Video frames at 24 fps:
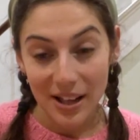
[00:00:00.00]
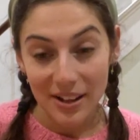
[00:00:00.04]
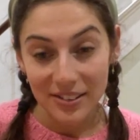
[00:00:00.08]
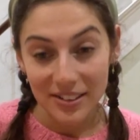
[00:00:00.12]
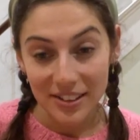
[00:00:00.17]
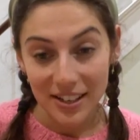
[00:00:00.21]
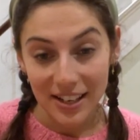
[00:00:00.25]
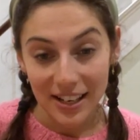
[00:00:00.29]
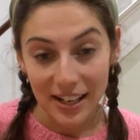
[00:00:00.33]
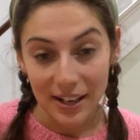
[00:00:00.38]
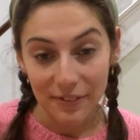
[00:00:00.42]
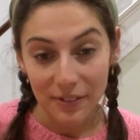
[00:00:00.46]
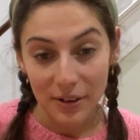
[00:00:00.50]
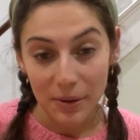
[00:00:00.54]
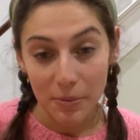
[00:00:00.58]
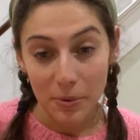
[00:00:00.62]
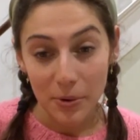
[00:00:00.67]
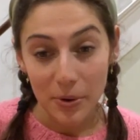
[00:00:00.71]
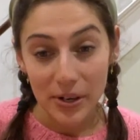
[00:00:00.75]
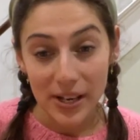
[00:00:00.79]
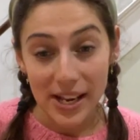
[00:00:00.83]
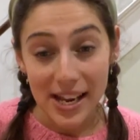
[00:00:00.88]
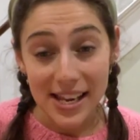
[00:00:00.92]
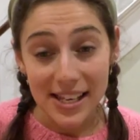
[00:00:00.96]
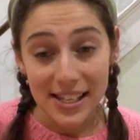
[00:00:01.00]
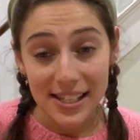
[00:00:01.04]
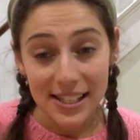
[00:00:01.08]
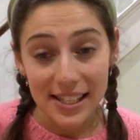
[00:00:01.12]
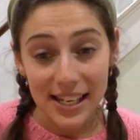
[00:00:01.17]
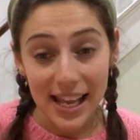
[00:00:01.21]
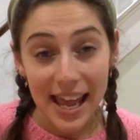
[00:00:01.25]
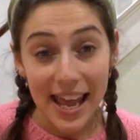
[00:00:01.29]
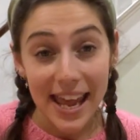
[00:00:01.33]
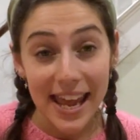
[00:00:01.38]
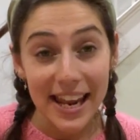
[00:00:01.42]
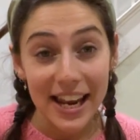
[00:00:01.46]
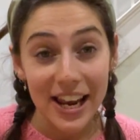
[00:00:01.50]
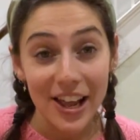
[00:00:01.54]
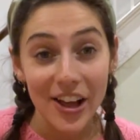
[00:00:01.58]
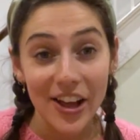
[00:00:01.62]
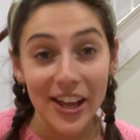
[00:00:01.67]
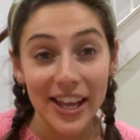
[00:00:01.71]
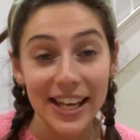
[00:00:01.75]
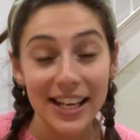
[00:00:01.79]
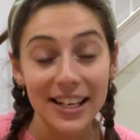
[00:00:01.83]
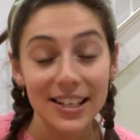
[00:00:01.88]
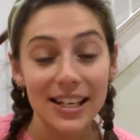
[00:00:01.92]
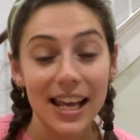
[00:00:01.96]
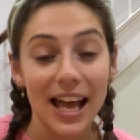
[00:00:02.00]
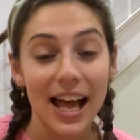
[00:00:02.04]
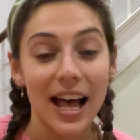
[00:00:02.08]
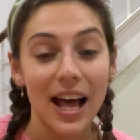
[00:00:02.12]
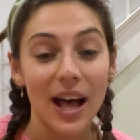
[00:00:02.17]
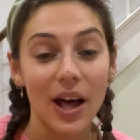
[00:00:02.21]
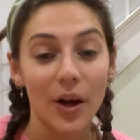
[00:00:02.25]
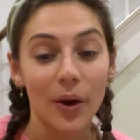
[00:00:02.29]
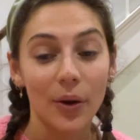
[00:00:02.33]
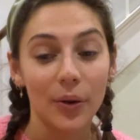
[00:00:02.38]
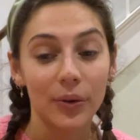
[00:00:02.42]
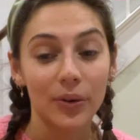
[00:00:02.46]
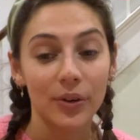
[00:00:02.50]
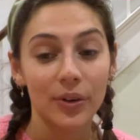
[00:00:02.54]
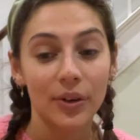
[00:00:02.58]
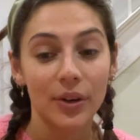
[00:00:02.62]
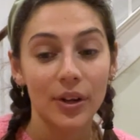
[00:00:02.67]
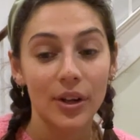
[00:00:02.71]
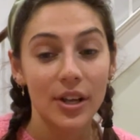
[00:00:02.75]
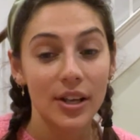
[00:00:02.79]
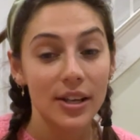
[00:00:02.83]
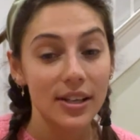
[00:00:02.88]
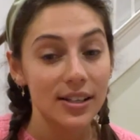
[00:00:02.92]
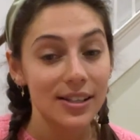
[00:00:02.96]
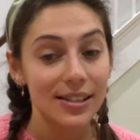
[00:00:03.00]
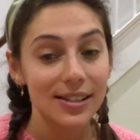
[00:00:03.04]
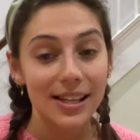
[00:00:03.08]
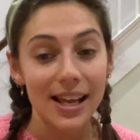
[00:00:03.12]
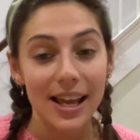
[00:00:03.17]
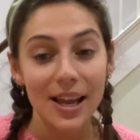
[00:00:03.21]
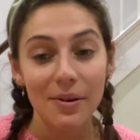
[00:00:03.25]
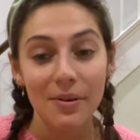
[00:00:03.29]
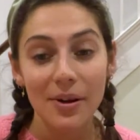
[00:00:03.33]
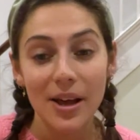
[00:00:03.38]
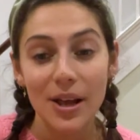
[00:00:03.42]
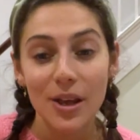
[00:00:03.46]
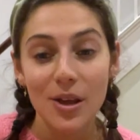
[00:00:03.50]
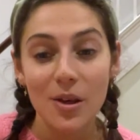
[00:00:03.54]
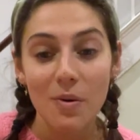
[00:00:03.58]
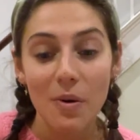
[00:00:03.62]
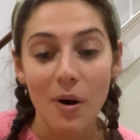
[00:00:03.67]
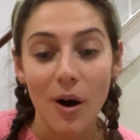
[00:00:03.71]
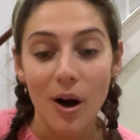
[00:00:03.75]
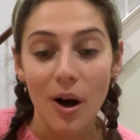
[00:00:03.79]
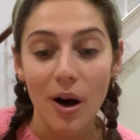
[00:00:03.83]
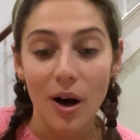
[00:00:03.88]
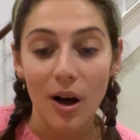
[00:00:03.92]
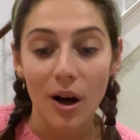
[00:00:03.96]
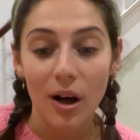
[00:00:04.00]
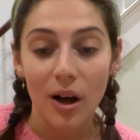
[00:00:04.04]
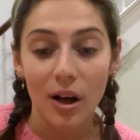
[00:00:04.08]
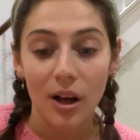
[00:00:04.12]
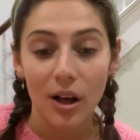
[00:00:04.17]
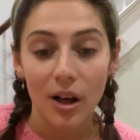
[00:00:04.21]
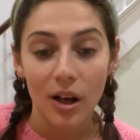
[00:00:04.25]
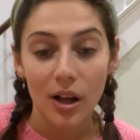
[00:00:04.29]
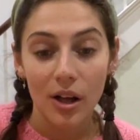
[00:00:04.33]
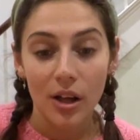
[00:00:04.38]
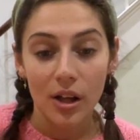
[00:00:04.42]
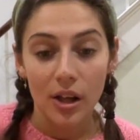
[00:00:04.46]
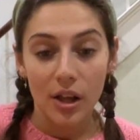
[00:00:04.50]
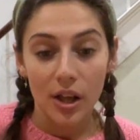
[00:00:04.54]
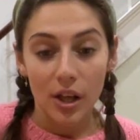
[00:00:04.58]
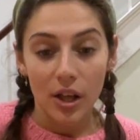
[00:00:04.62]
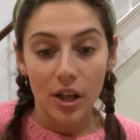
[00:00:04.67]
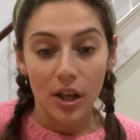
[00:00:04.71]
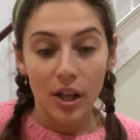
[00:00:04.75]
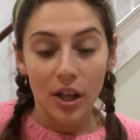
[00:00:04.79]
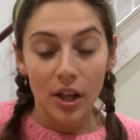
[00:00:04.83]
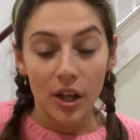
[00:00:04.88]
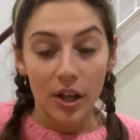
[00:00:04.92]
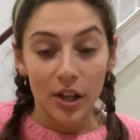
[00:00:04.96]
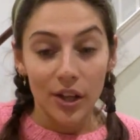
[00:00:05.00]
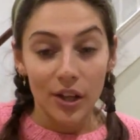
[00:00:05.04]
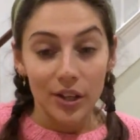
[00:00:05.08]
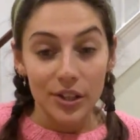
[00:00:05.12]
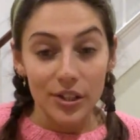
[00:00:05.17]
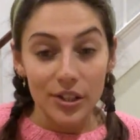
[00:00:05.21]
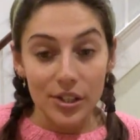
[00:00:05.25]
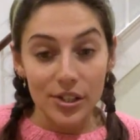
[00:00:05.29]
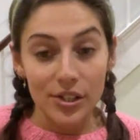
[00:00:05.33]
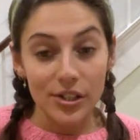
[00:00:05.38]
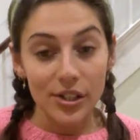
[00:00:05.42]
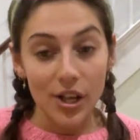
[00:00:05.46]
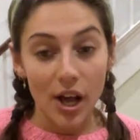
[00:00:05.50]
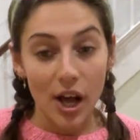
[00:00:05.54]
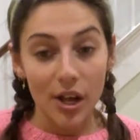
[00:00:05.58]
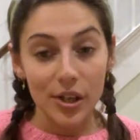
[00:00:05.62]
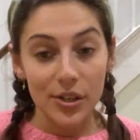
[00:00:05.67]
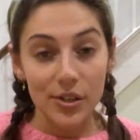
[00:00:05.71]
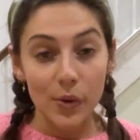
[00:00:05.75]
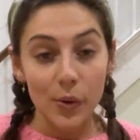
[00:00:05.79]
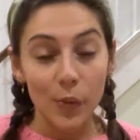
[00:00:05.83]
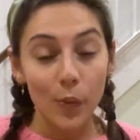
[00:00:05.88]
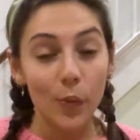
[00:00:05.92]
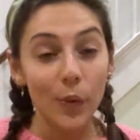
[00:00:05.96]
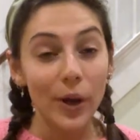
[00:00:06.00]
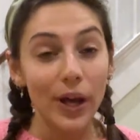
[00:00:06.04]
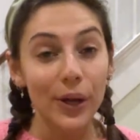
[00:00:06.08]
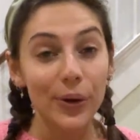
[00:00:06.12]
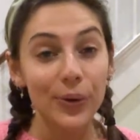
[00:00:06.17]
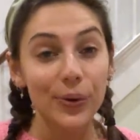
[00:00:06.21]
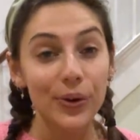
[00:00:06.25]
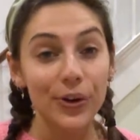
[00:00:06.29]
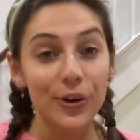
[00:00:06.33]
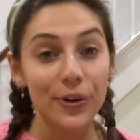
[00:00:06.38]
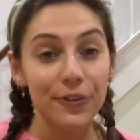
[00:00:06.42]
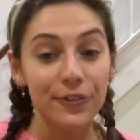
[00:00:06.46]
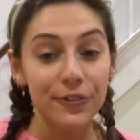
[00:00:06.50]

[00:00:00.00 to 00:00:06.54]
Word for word: done everybody. Stay lying down, stay where you are. Just start to wiggle your